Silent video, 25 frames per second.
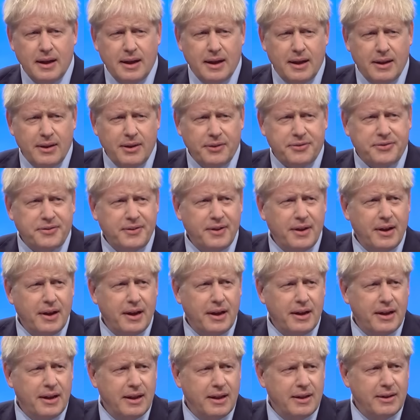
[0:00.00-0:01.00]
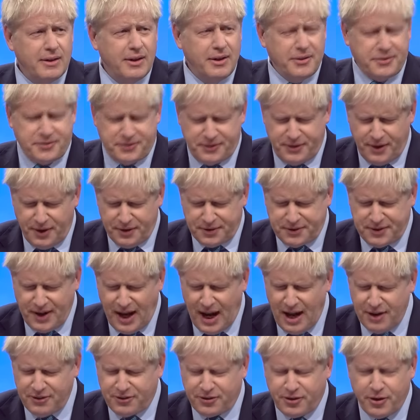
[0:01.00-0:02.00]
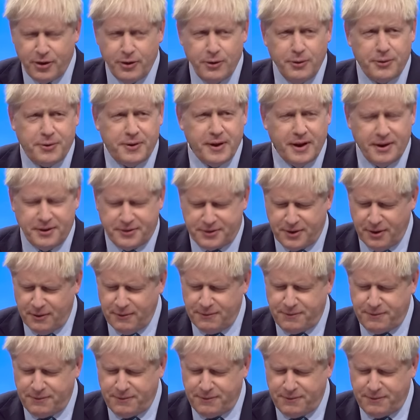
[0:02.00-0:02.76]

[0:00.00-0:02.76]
this, The sad truth is that